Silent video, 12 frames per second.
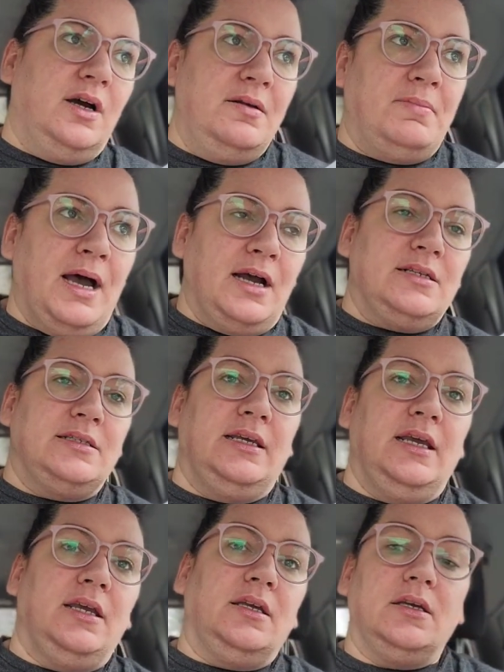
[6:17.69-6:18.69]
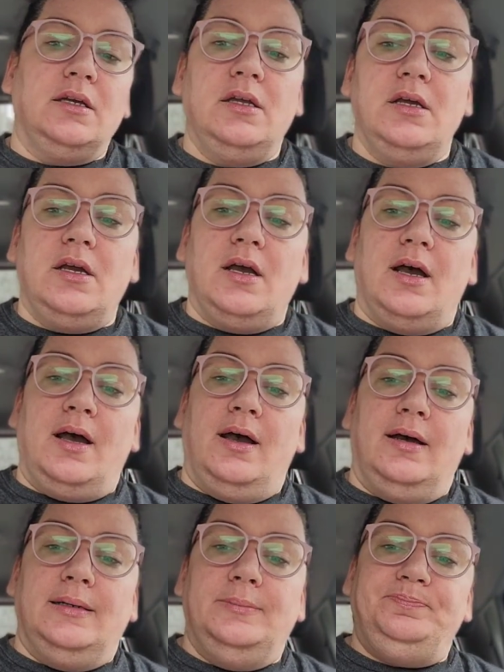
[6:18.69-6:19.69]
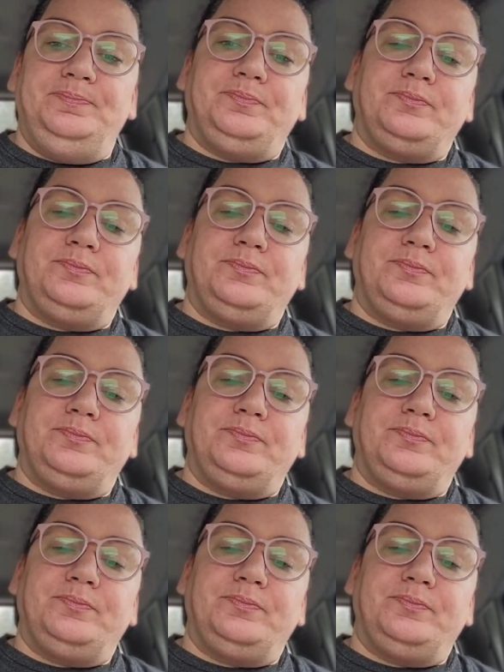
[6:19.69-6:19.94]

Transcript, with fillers: unboxing. Um,